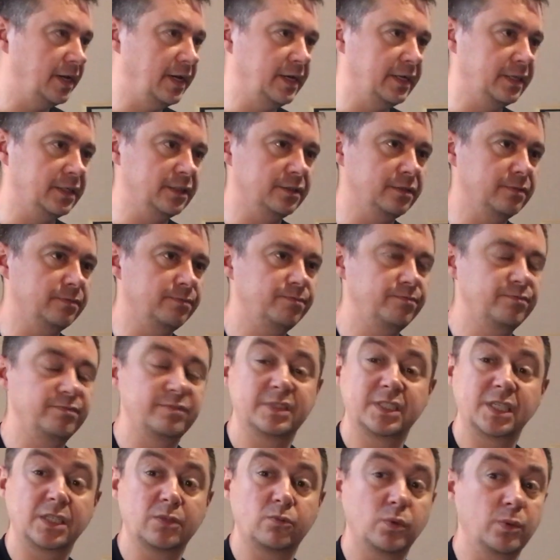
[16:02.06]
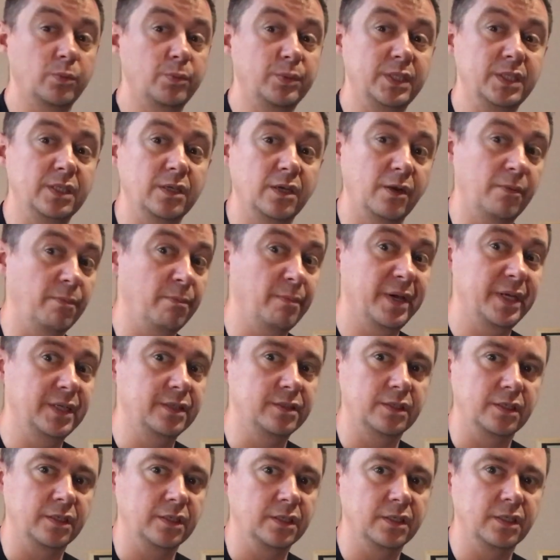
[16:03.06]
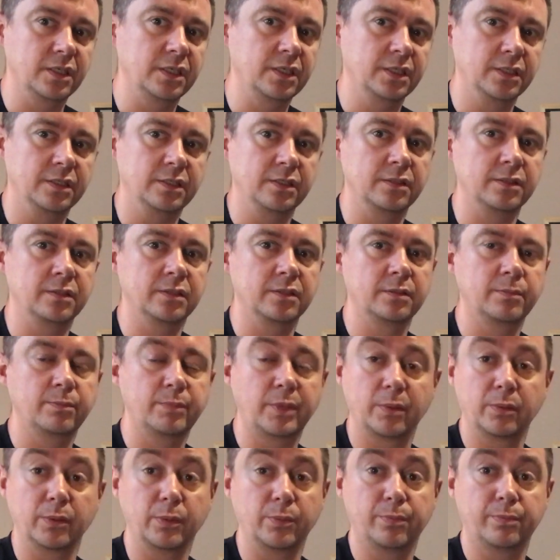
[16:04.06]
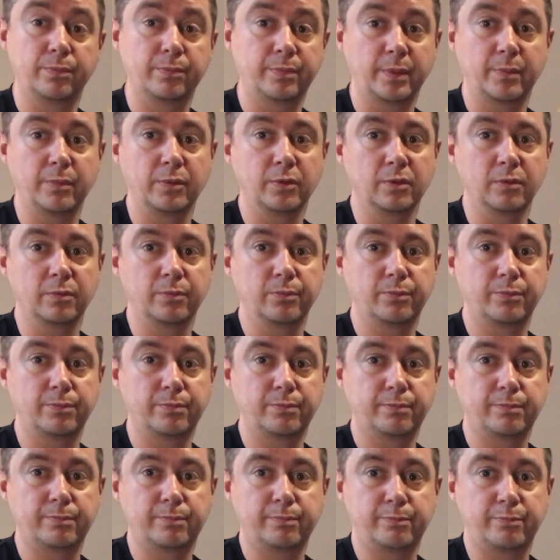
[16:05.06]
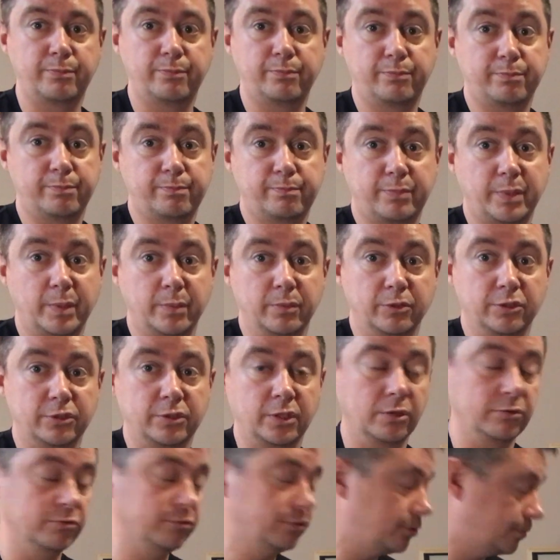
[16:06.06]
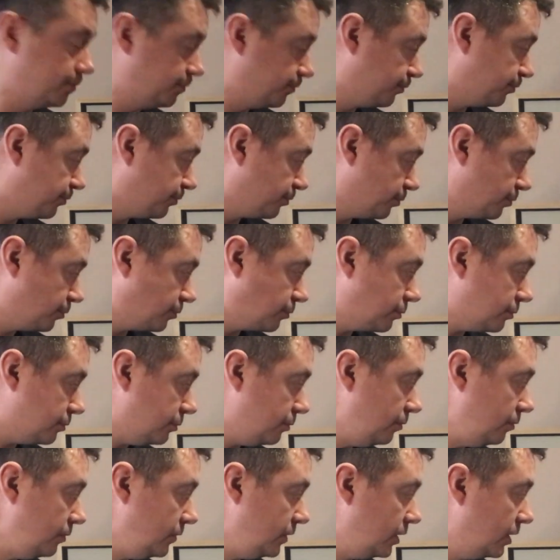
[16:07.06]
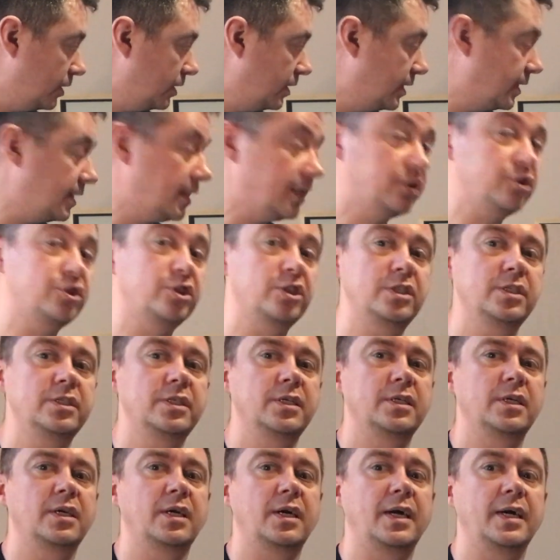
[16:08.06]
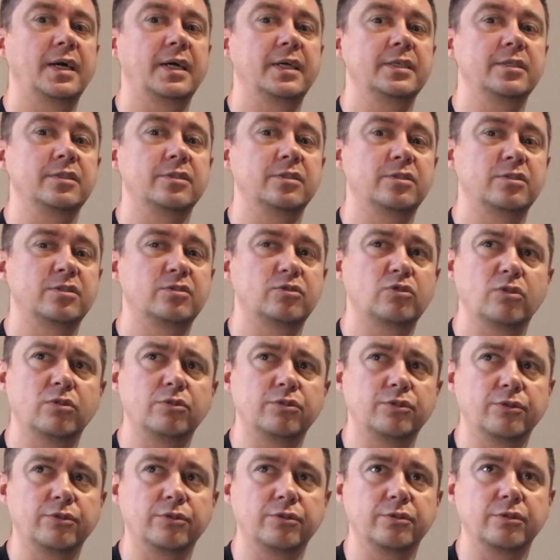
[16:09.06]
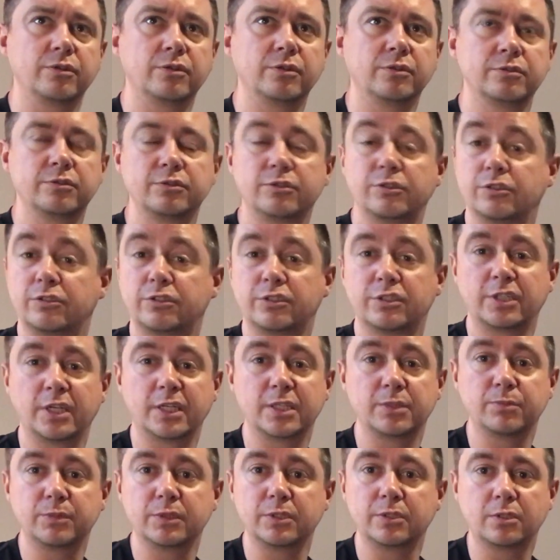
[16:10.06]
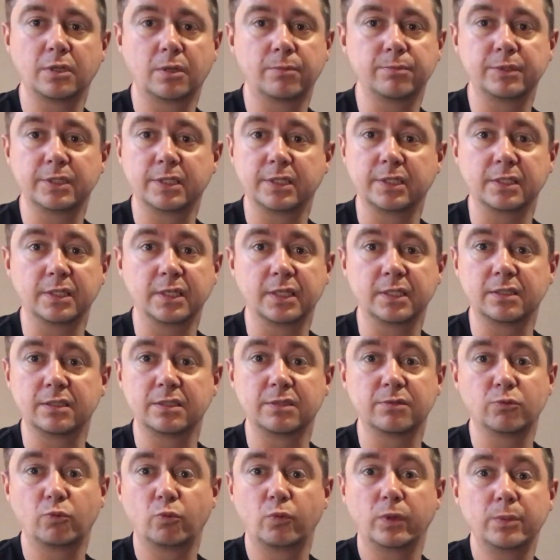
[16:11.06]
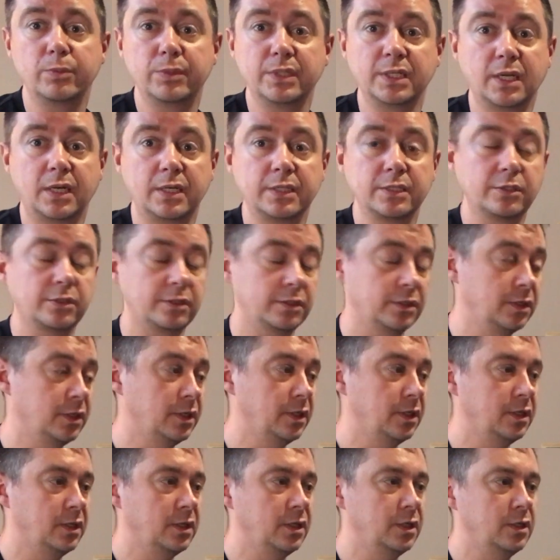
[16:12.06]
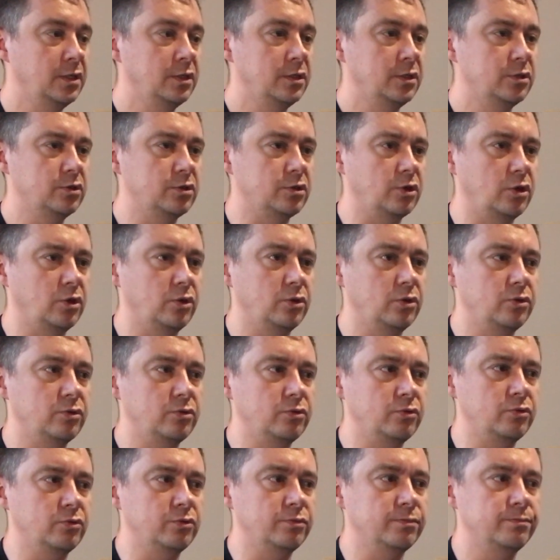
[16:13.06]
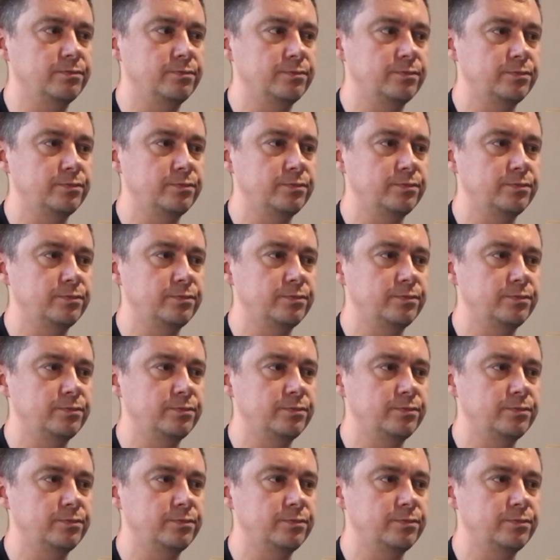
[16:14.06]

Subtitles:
and that will be amazing in pebble stones. And actually I told her, just send me something that will be nice. So